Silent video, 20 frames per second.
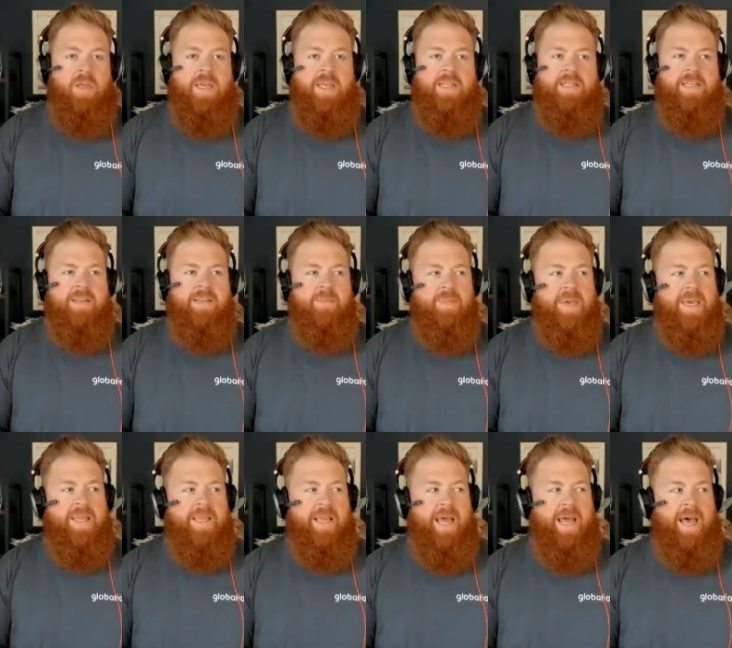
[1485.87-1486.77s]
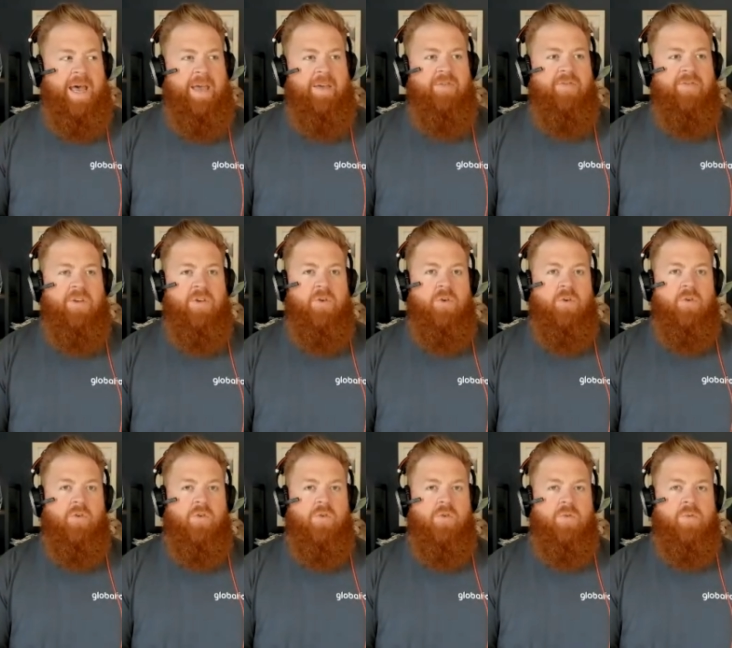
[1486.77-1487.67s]
It doesn't mean that I
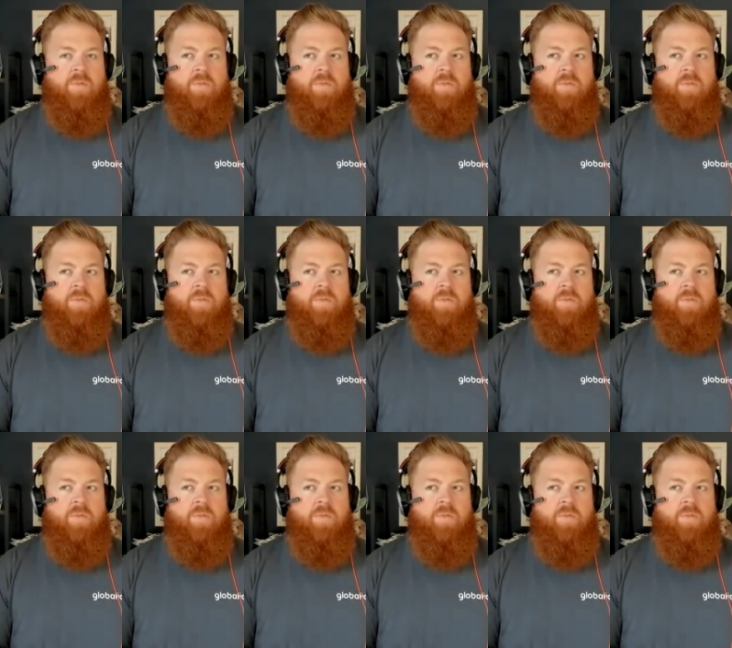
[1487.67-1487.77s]
feel